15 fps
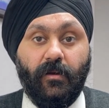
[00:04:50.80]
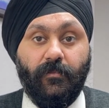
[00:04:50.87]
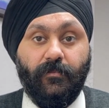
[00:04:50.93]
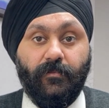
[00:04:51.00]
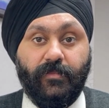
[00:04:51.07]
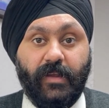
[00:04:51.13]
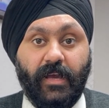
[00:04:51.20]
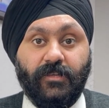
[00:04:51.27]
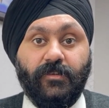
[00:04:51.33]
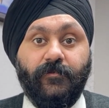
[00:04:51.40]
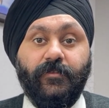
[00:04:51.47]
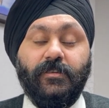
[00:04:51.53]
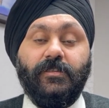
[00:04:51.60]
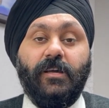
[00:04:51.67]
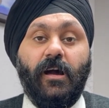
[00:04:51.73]
tax
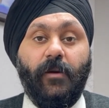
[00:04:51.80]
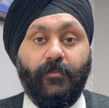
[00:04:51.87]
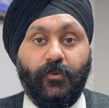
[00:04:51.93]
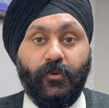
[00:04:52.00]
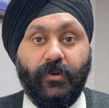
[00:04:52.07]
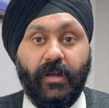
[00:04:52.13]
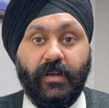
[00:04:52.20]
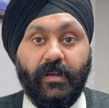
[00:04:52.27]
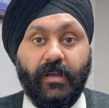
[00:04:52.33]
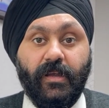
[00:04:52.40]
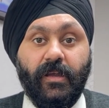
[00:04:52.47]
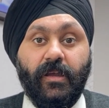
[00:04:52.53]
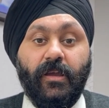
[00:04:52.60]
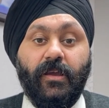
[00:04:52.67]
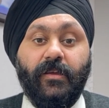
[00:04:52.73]
affairs up to date.
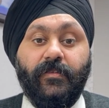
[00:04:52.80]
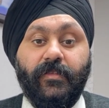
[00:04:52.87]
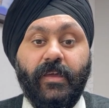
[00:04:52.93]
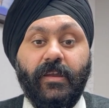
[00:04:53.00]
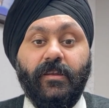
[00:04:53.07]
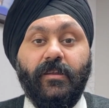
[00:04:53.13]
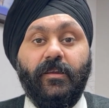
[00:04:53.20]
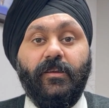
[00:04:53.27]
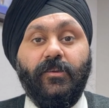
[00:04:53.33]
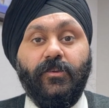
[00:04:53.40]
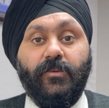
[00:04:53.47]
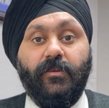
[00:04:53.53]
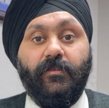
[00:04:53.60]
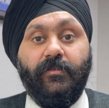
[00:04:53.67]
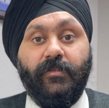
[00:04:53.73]
Then
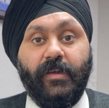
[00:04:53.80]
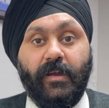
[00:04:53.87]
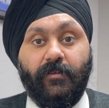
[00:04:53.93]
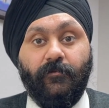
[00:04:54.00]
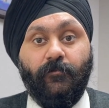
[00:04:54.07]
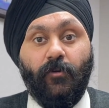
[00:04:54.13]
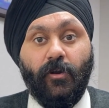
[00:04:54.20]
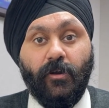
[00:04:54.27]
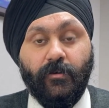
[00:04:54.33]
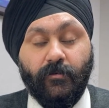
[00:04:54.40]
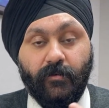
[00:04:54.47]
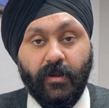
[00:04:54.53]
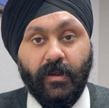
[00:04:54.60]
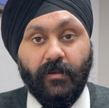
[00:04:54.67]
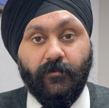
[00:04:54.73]
that
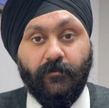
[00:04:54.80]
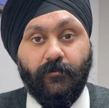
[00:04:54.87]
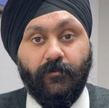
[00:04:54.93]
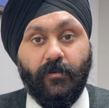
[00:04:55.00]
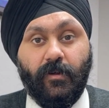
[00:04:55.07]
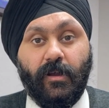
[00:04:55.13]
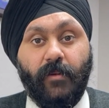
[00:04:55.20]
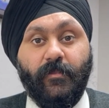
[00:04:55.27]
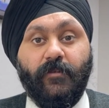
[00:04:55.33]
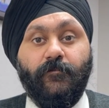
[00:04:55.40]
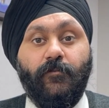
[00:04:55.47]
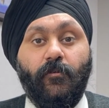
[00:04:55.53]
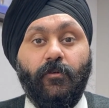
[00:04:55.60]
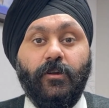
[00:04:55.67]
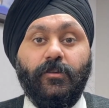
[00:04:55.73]
voluntary coming
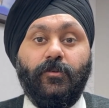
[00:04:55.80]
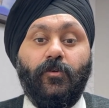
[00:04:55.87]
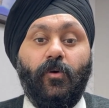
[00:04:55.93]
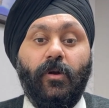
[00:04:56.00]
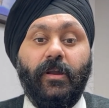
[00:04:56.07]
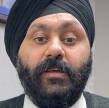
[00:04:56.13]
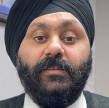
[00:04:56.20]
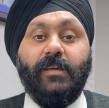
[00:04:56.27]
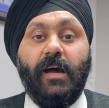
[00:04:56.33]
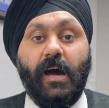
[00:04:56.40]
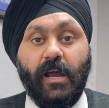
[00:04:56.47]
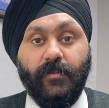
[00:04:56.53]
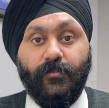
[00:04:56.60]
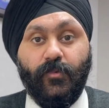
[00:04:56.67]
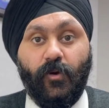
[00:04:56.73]
forward is called as
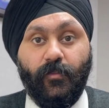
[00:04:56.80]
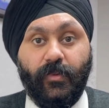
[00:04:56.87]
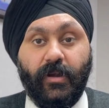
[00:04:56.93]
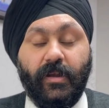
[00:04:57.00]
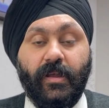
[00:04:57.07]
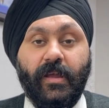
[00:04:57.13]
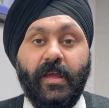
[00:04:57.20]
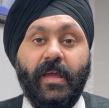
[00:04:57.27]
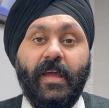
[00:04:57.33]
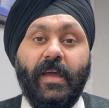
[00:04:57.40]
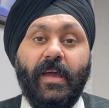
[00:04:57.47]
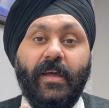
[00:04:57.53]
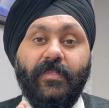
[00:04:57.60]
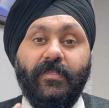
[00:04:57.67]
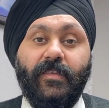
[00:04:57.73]
unprompted.
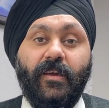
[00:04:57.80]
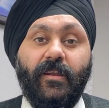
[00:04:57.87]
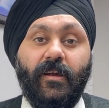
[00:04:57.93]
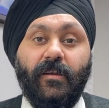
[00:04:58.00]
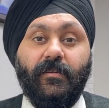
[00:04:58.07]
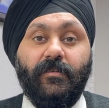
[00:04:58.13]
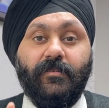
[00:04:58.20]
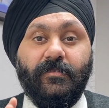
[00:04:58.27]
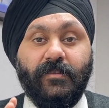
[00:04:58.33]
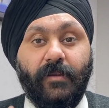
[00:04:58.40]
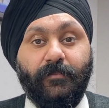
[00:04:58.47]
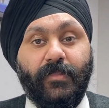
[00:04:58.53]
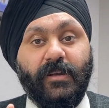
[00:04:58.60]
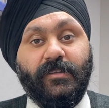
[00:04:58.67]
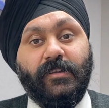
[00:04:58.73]
and there are
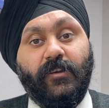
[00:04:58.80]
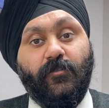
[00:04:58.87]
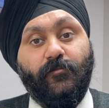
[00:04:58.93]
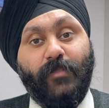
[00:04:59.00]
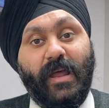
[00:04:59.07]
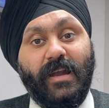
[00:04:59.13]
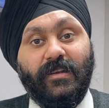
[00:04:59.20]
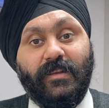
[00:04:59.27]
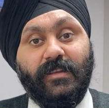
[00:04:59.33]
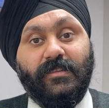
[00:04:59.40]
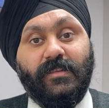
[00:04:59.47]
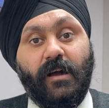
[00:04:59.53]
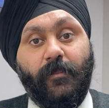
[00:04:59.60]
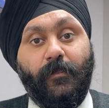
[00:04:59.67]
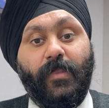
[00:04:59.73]
separate set of
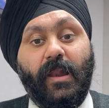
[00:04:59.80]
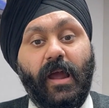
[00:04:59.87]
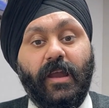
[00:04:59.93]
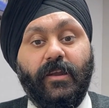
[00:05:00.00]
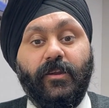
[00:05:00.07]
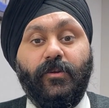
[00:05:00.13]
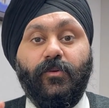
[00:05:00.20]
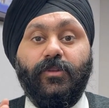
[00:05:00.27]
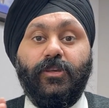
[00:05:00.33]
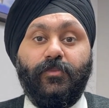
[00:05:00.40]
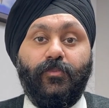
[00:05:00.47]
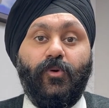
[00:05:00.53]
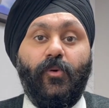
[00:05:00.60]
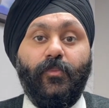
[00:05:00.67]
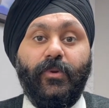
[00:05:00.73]
penalties applied to this
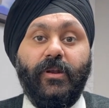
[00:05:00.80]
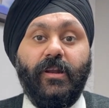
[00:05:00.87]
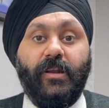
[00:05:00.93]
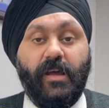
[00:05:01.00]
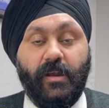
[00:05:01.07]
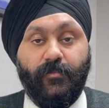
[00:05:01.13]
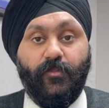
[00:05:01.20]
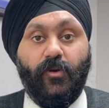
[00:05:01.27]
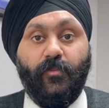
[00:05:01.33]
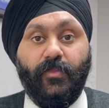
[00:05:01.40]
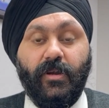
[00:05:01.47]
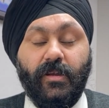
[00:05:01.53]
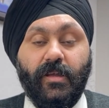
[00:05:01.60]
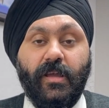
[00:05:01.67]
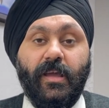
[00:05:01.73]
prompted and
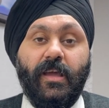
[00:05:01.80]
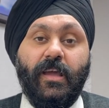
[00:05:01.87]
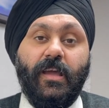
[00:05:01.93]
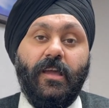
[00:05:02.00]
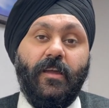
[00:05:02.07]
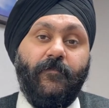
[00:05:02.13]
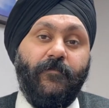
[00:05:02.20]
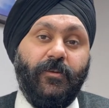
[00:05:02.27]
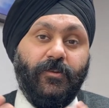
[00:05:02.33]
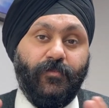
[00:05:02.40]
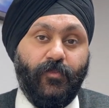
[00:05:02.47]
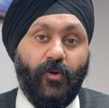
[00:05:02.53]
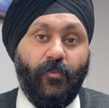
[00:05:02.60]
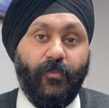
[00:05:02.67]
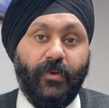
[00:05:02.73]
unprompted. If it's
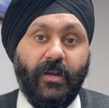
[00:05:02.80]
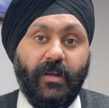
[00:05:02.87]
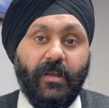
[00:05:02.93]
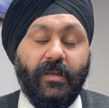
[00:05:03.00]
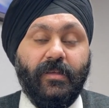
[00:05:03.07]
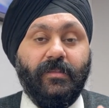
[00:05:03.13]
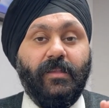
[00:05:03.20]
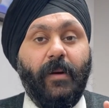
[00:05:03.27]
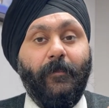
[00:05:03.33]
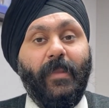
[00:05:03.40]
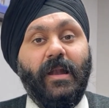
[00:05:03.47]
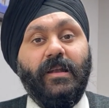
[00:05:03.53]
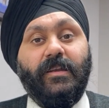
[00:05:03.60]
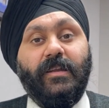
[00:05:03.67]
prompted, the penalty